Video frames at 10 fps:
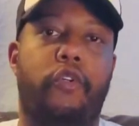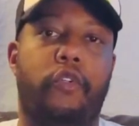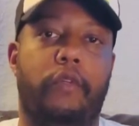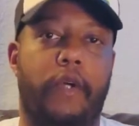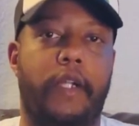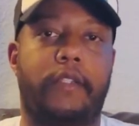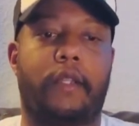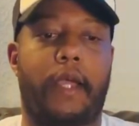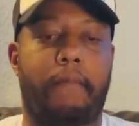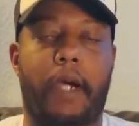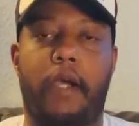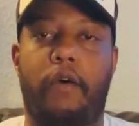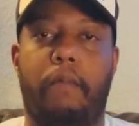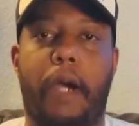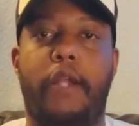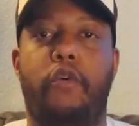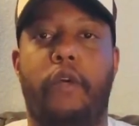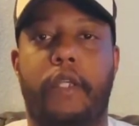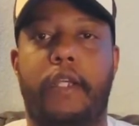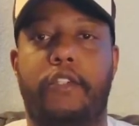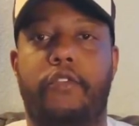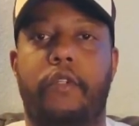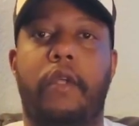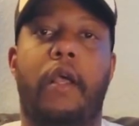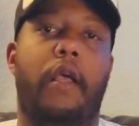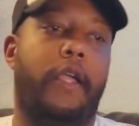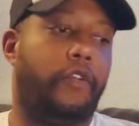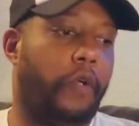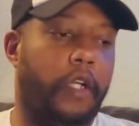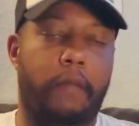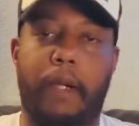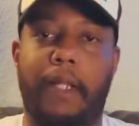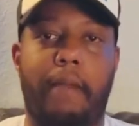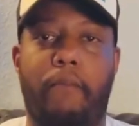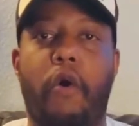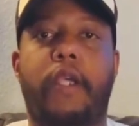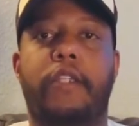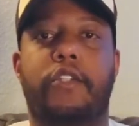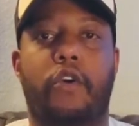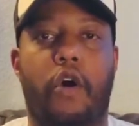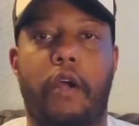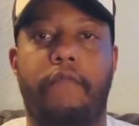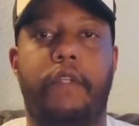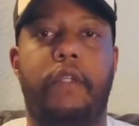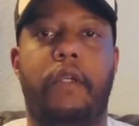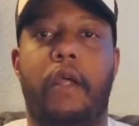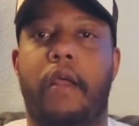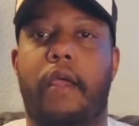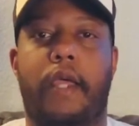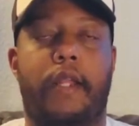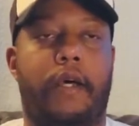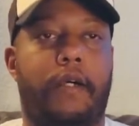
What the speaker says: You'll run into like minority history, and you'll hear about like Marcus Garvey and